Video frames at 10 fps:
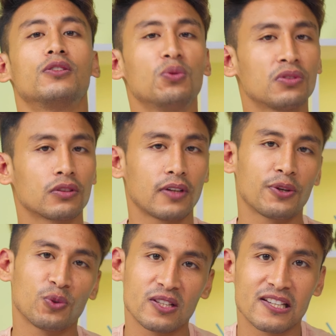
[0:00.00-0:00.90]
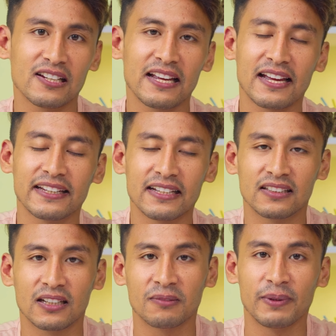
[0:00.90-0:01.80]
do subscribe to our channel and hit
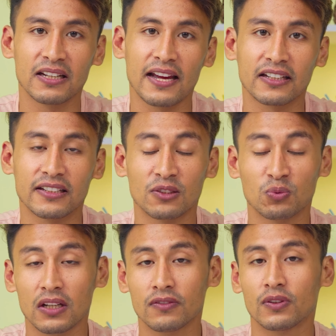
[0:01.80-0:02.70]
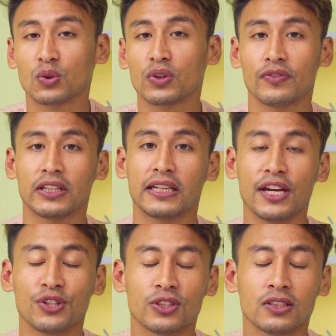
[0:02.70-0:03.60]
that bell icon as well for
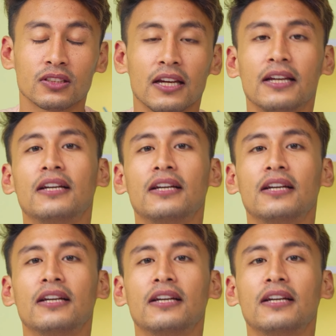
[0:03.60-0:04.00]
notifications.